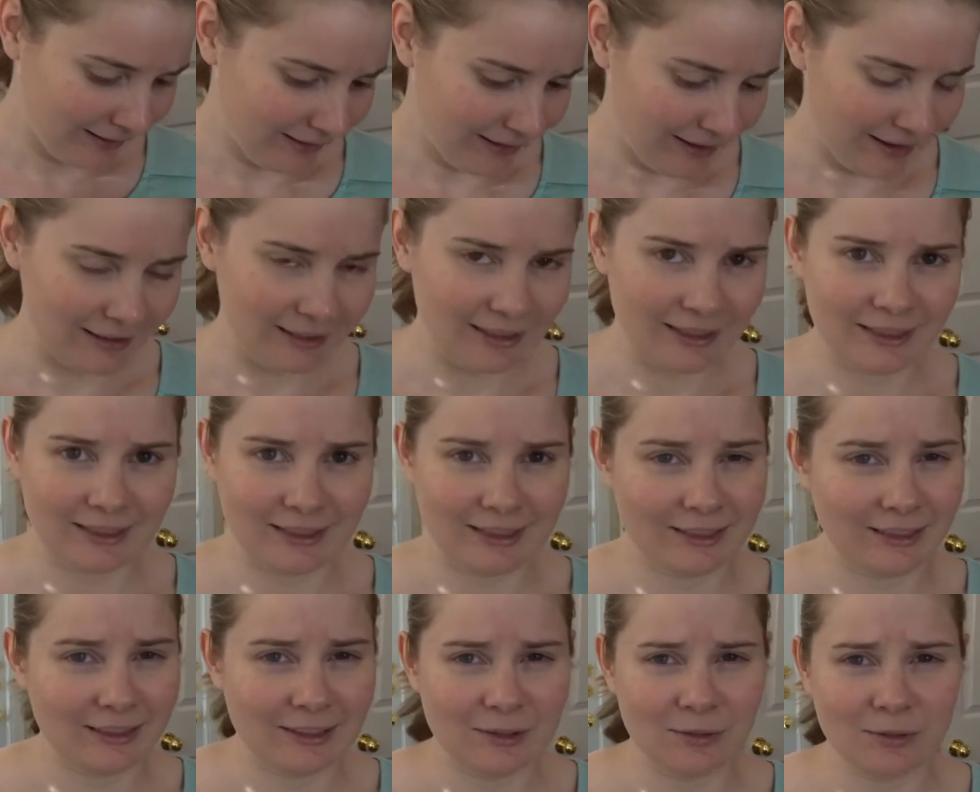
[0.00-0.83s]
I,
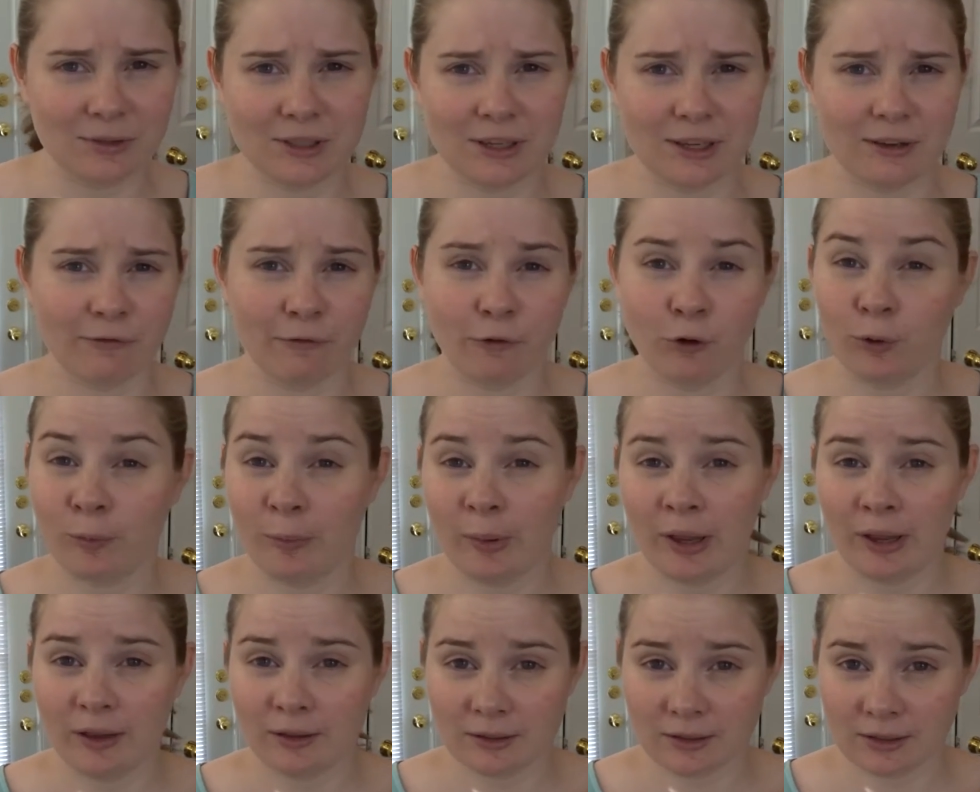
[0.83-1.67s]
it was like four
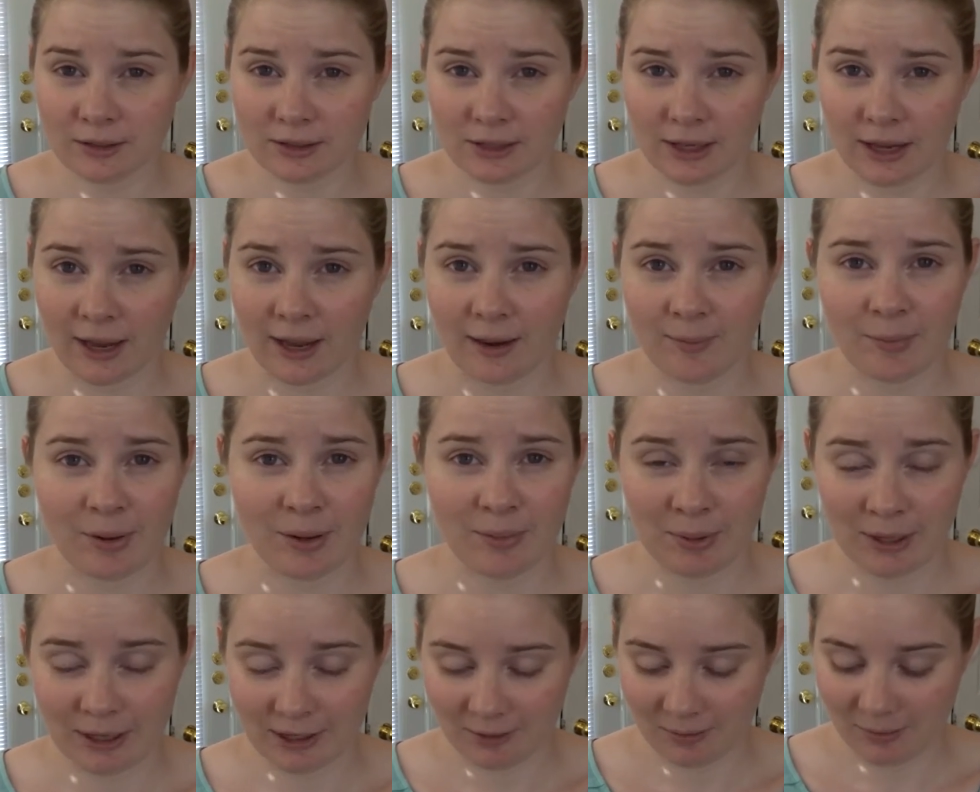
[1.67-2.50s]
bucks at Bed
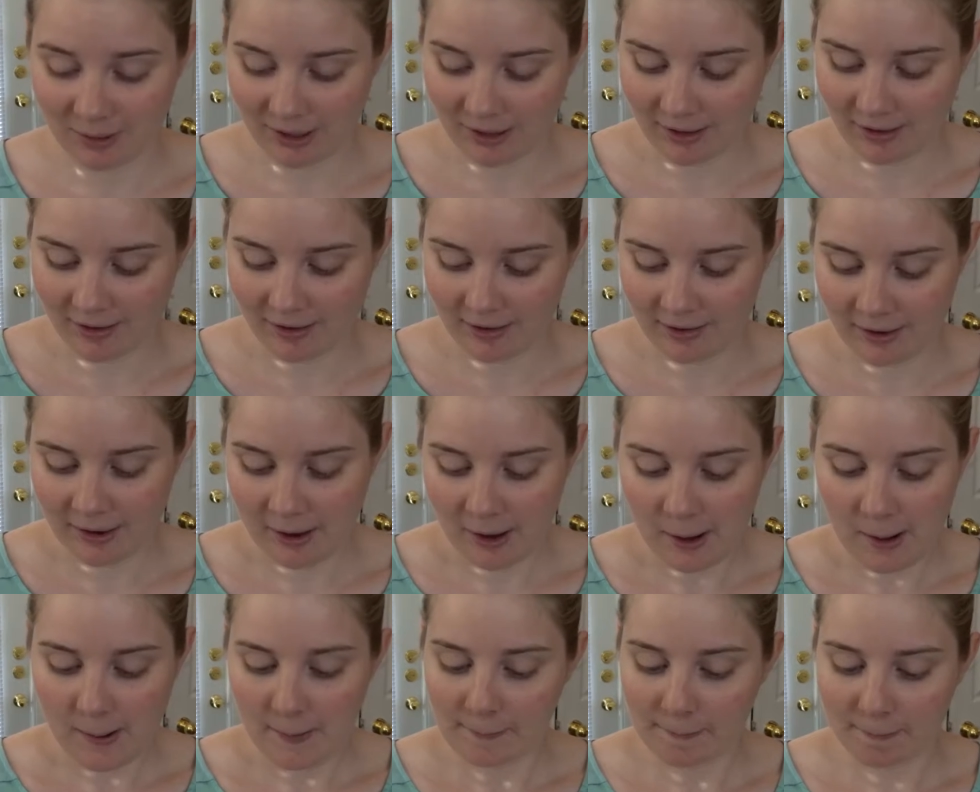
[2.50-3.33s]
Bath and Beyond,
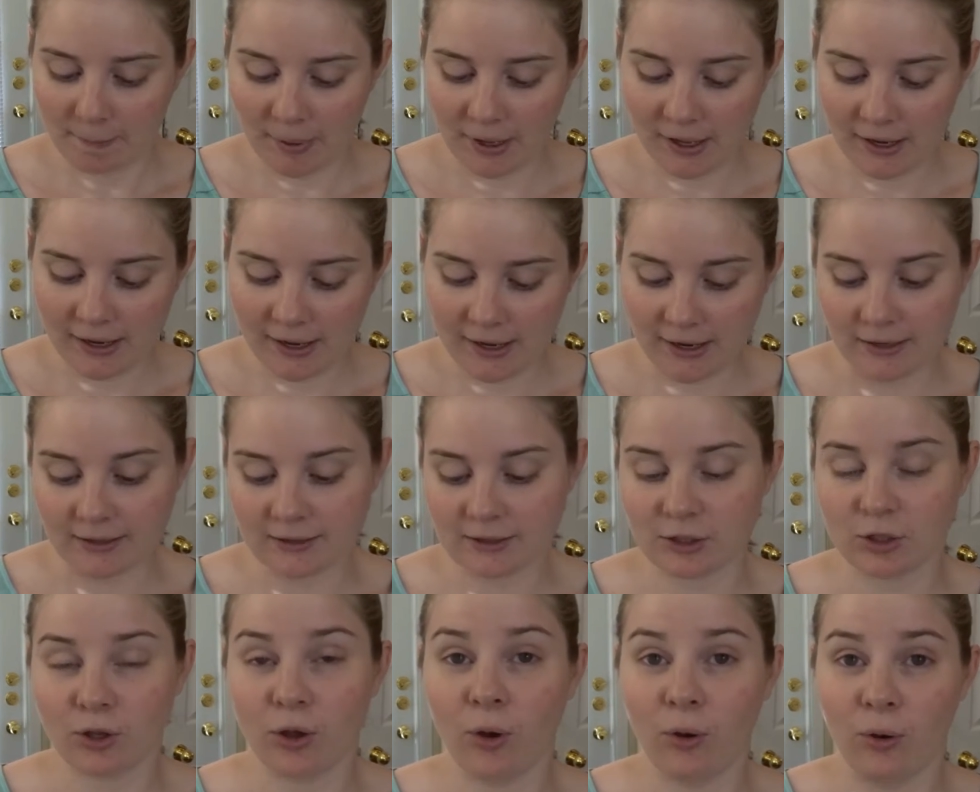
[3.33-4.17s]
but
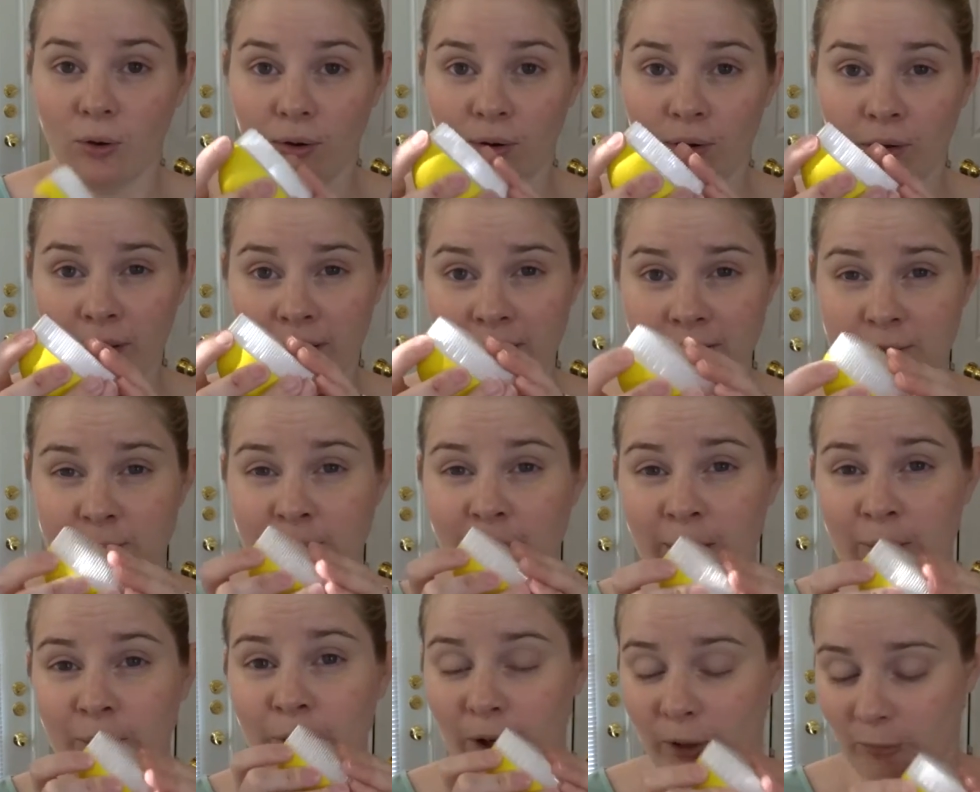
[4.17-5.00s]
its goal, its
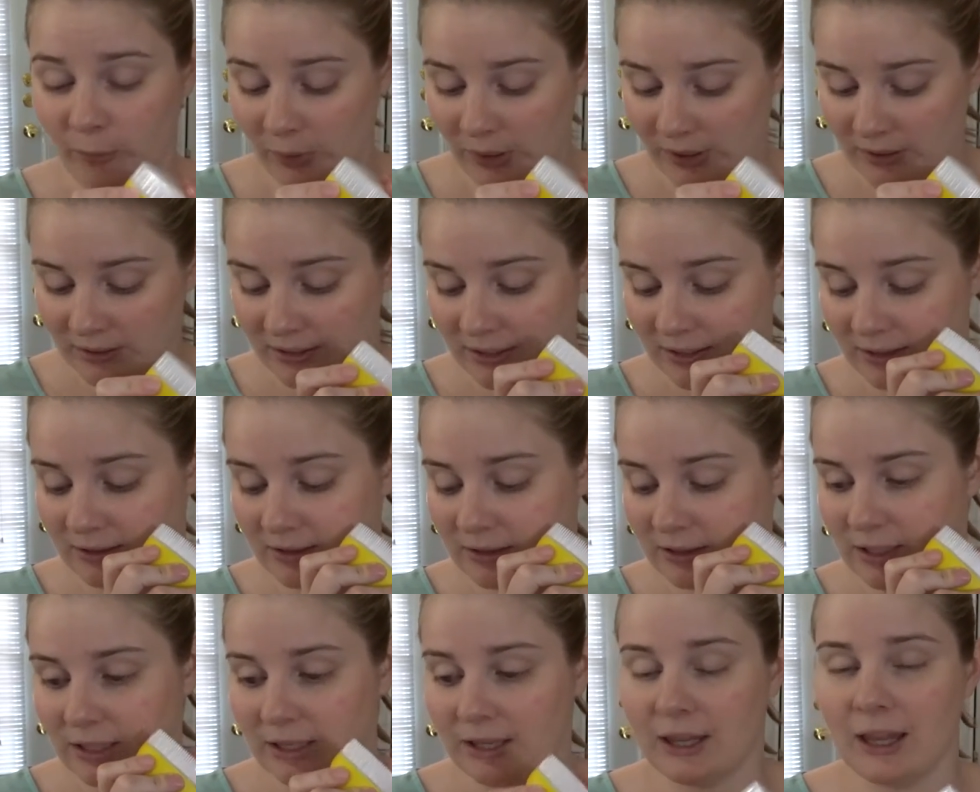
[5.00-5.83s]
main purpose, is
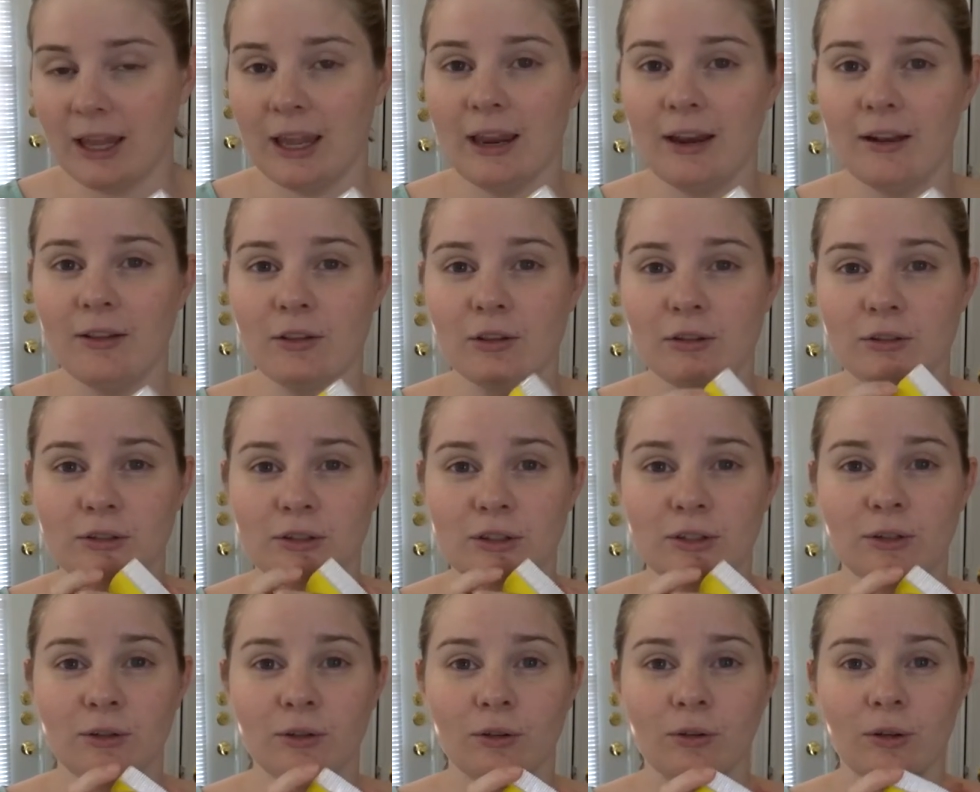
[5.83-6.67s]
to get those
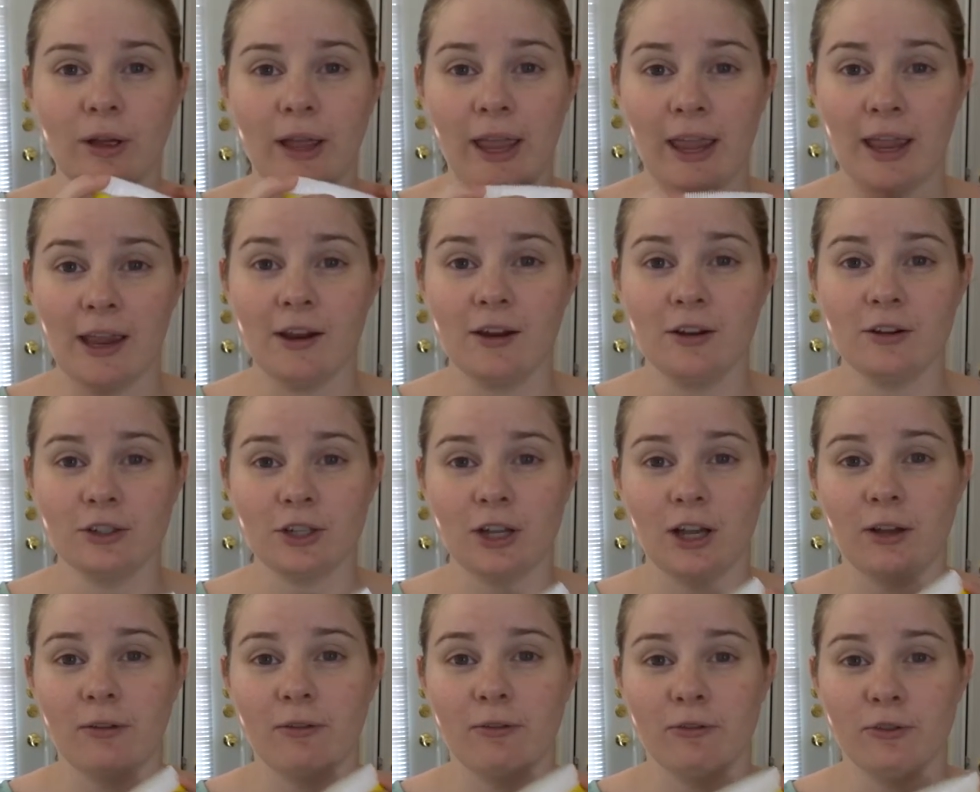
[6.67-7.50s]
little hairs
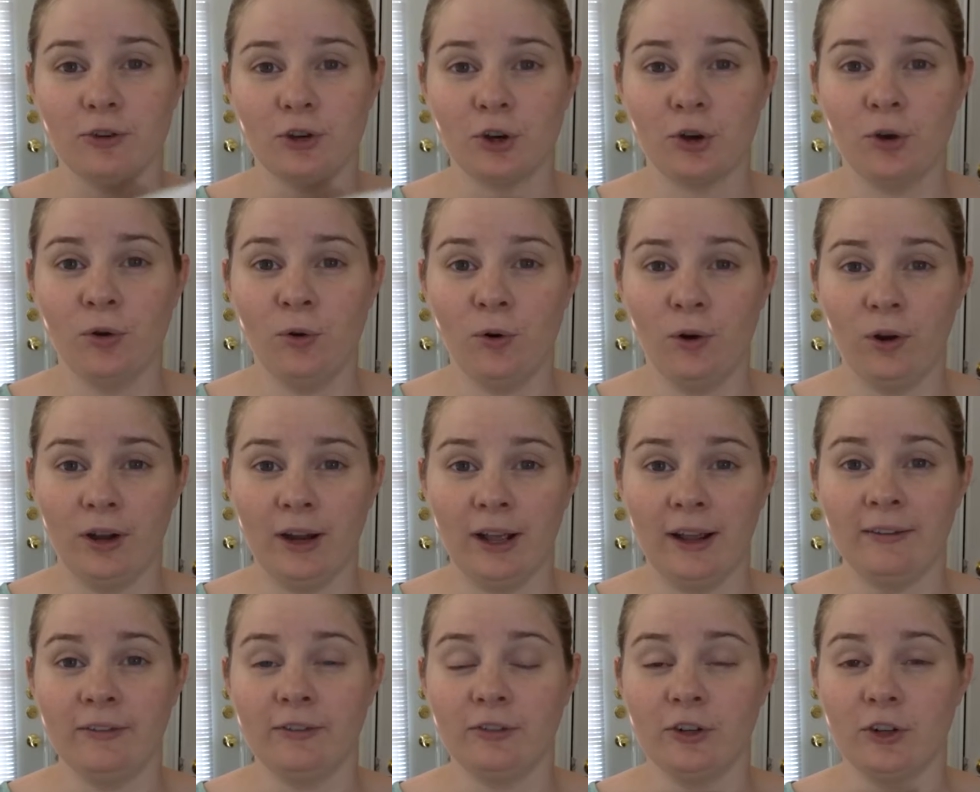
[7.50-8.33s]
off of your corn
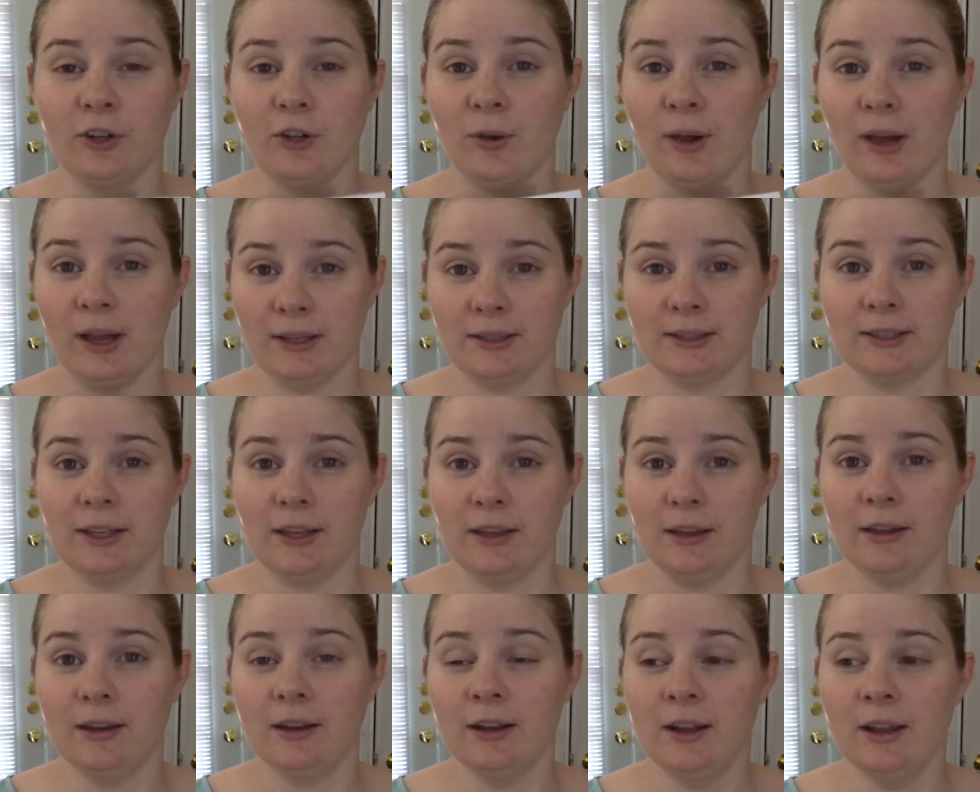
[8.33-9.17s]
after you husk
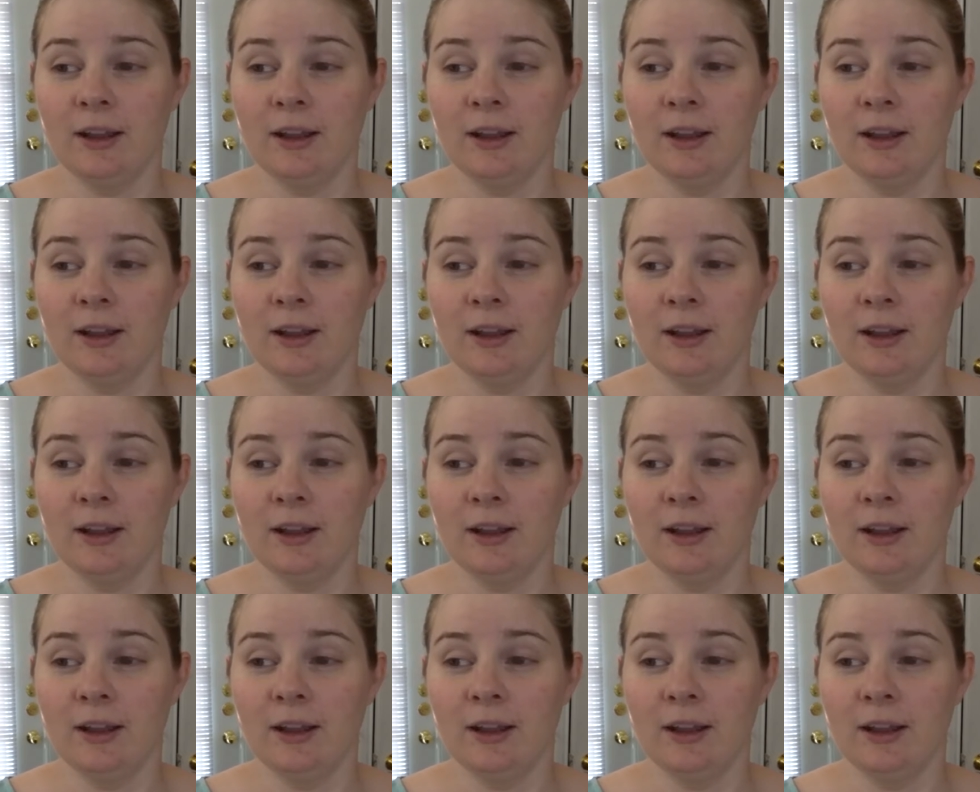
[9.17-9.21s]
it.